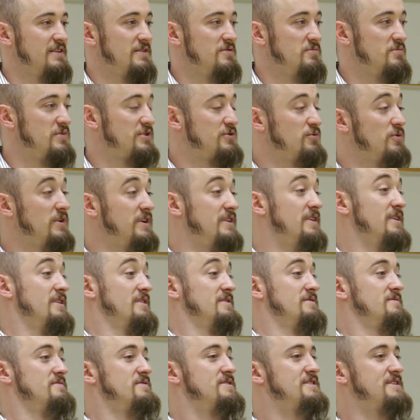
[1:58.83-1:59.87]
Between
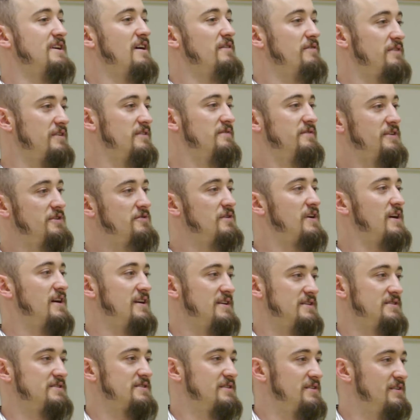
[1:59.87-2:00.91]
the 7 of you
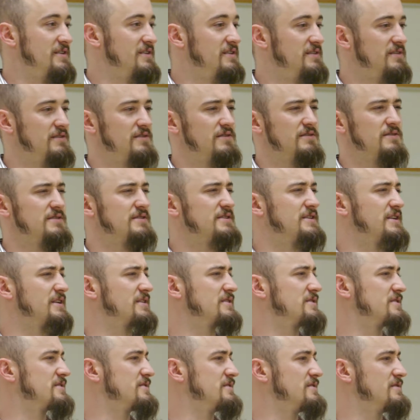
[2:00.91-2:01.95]
guys,
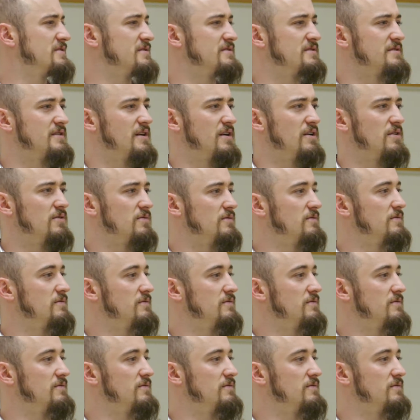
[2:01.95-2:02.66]
6? No.